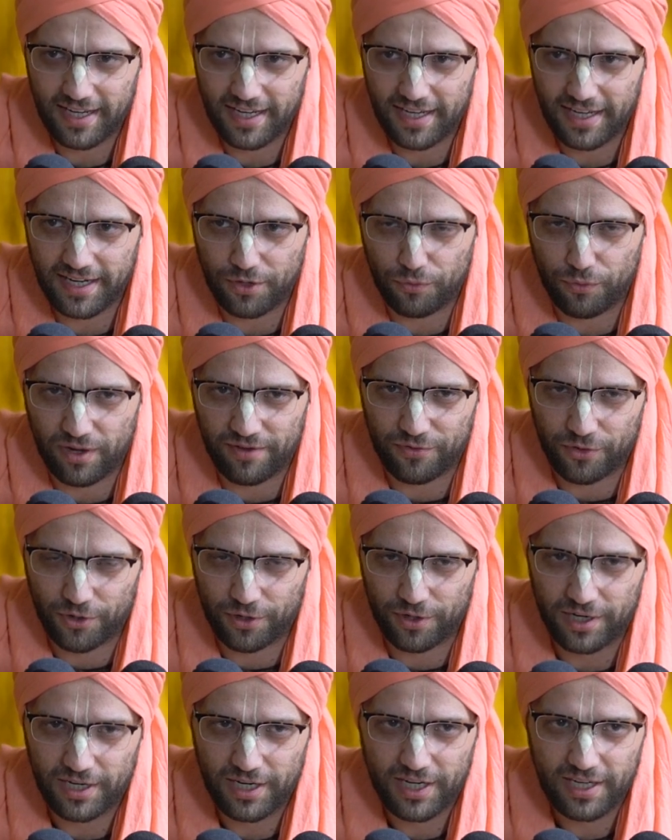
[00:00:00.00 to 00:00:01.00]
in a
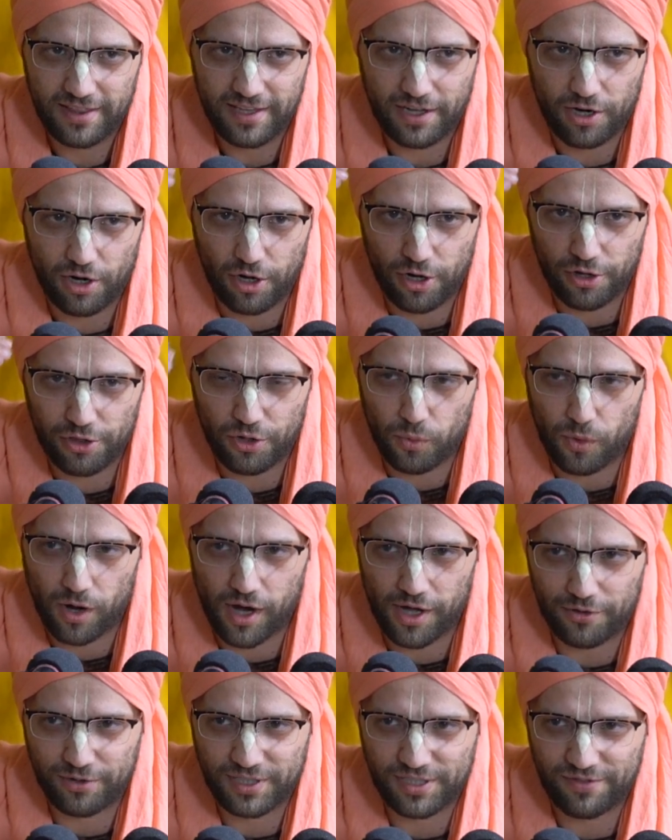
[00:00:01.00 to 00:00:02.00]
river that all the
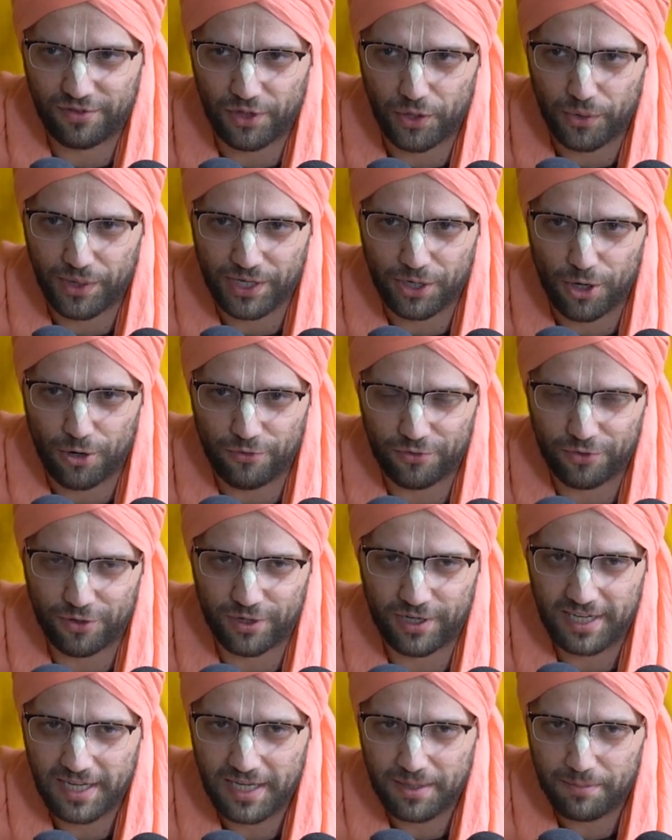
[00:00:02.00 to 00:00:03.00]
water is flowing
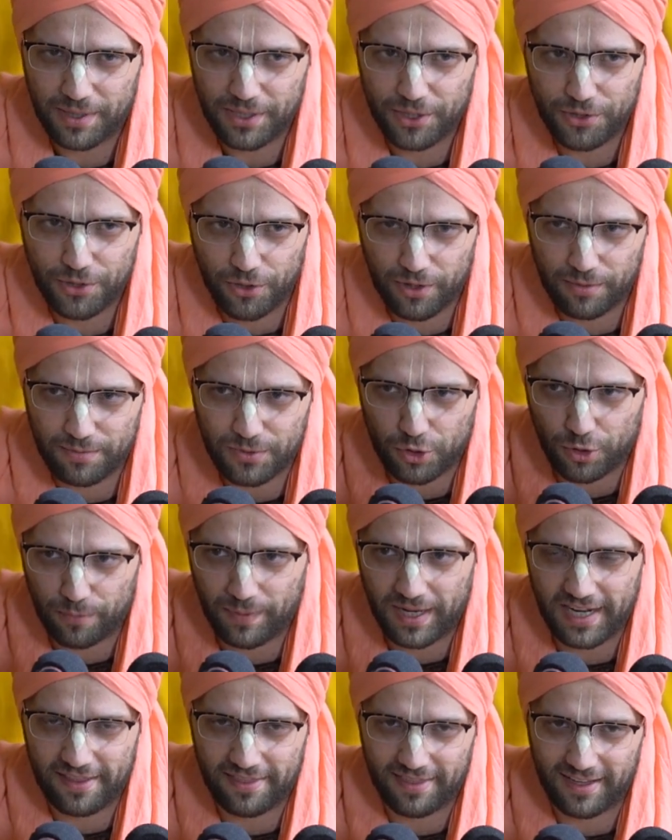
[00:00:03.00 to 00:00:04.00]
over, but you don't absorb
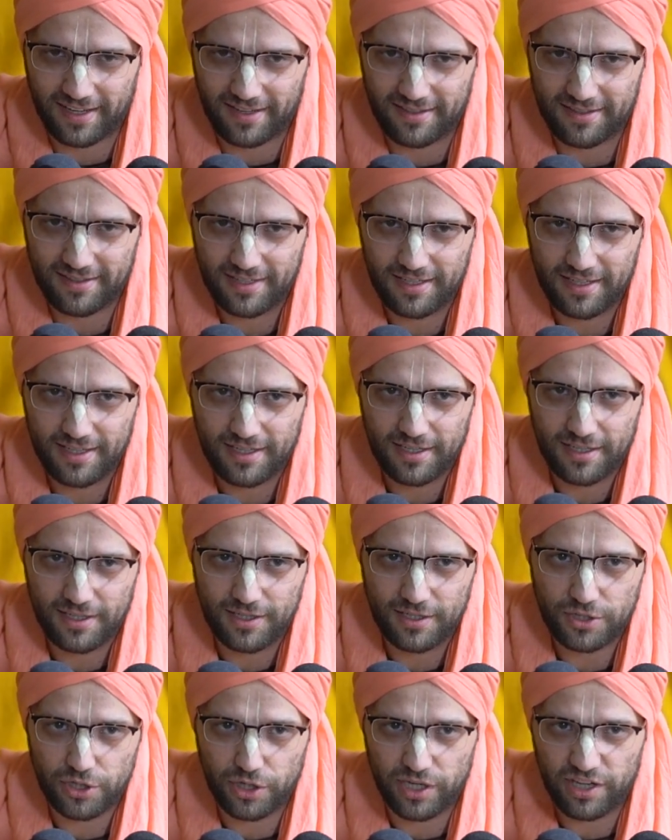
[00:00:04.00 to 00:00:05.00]
anything.
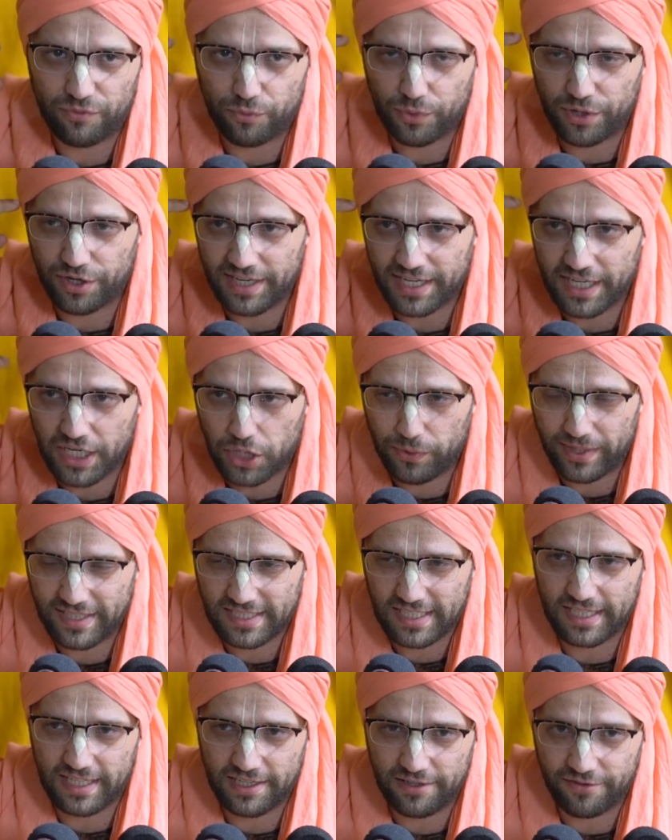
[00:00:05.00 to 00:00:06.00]
So if we're
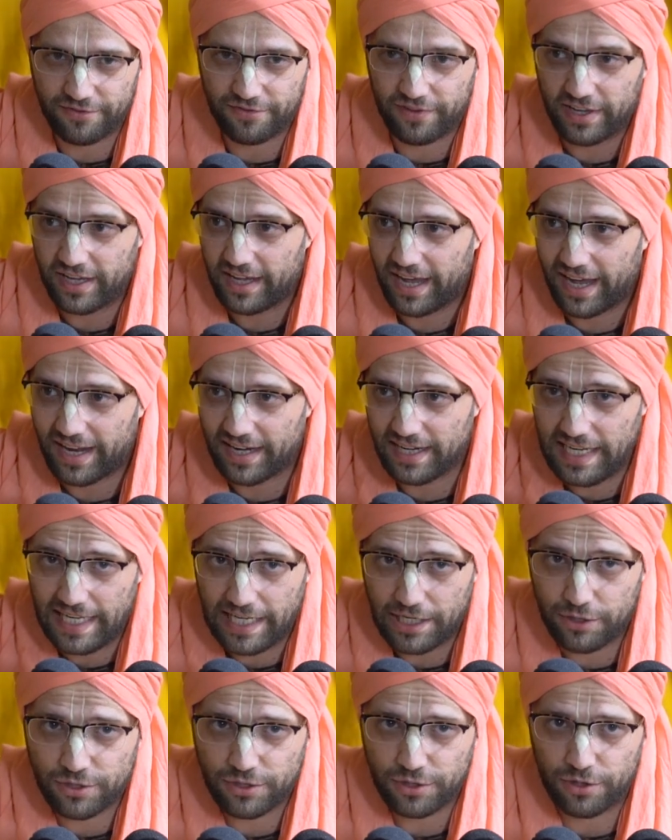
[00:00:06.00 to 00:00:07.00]
inquisitive and
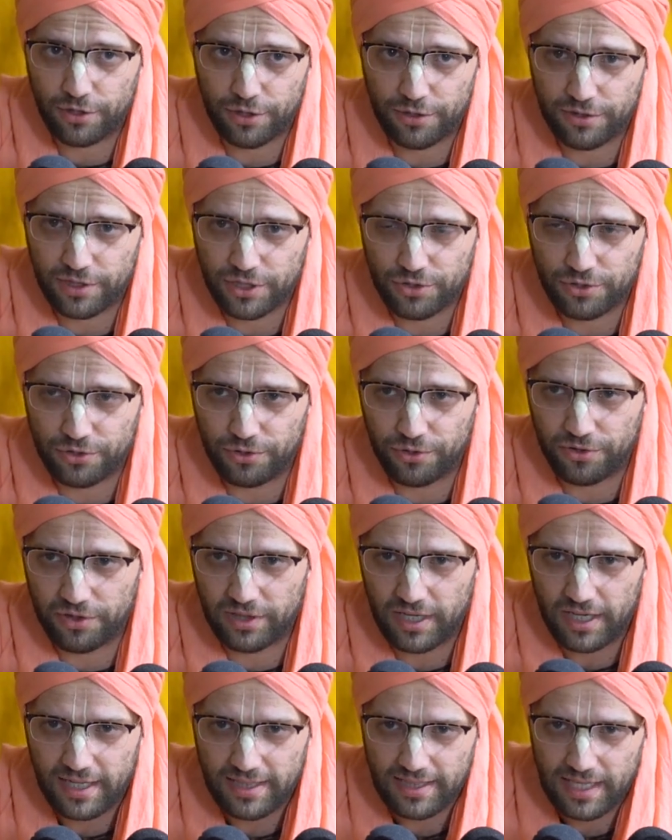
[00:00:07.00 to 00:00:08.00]
eager to learn the truth,
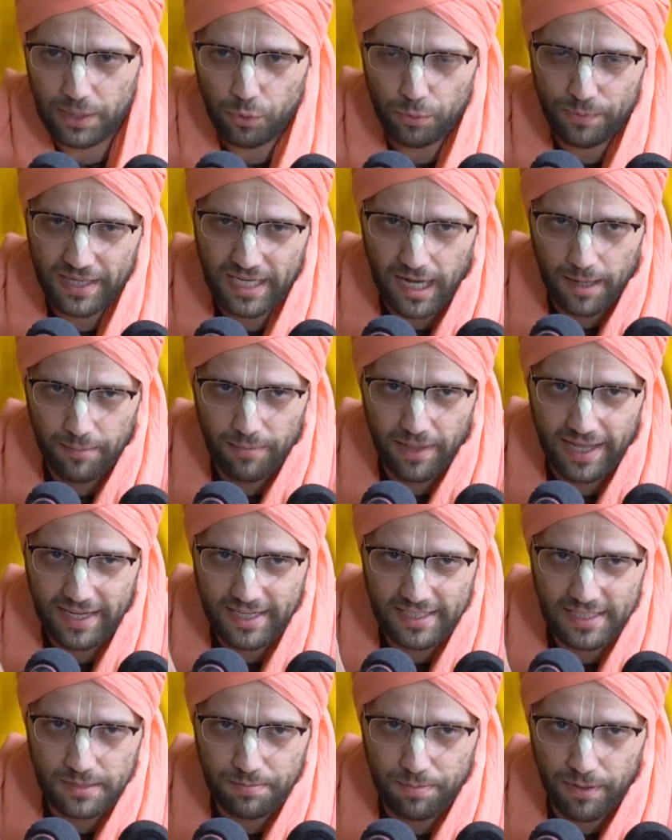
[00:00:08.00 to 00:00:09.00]
then we'll become
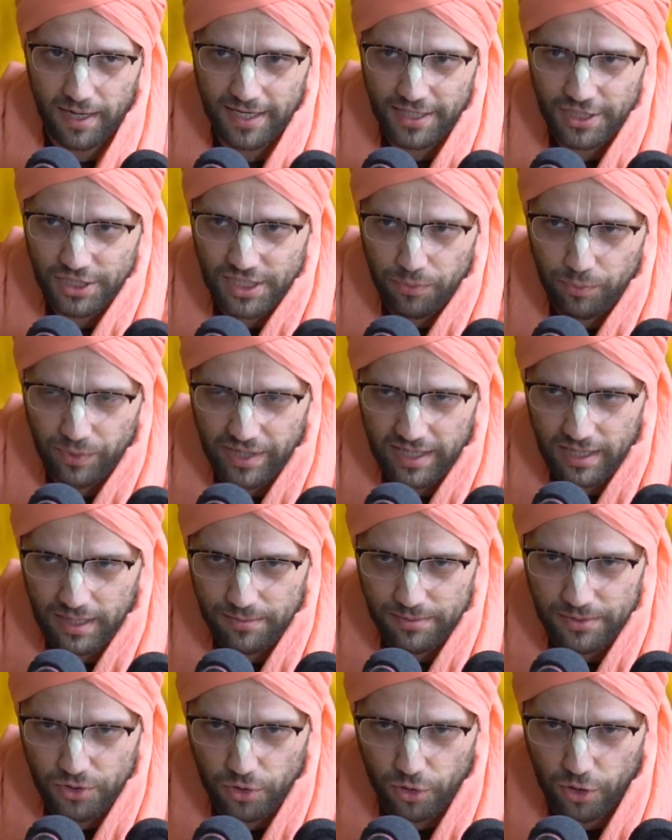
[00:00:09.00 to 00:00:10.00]
like a sponge and we can
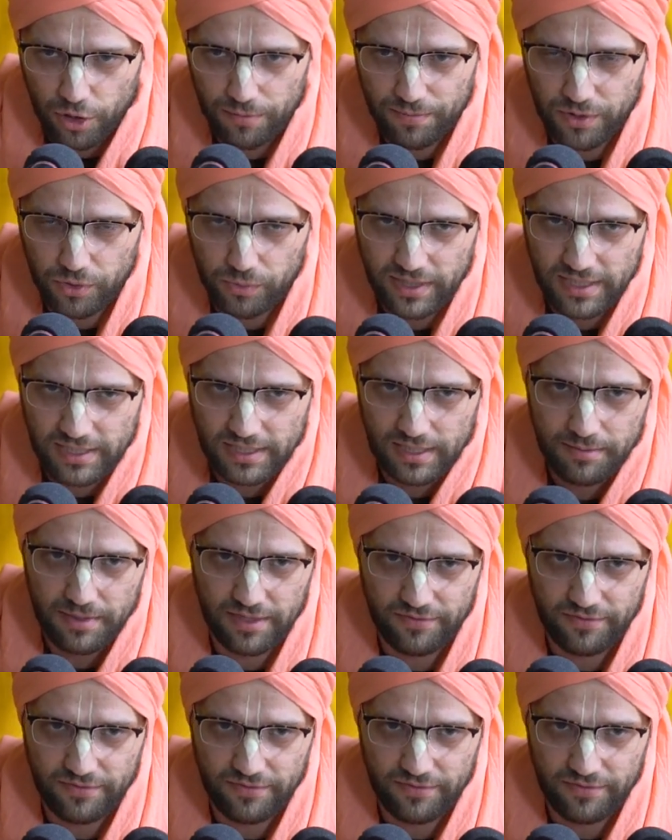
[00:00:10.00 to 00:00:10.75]
absorb the wisdom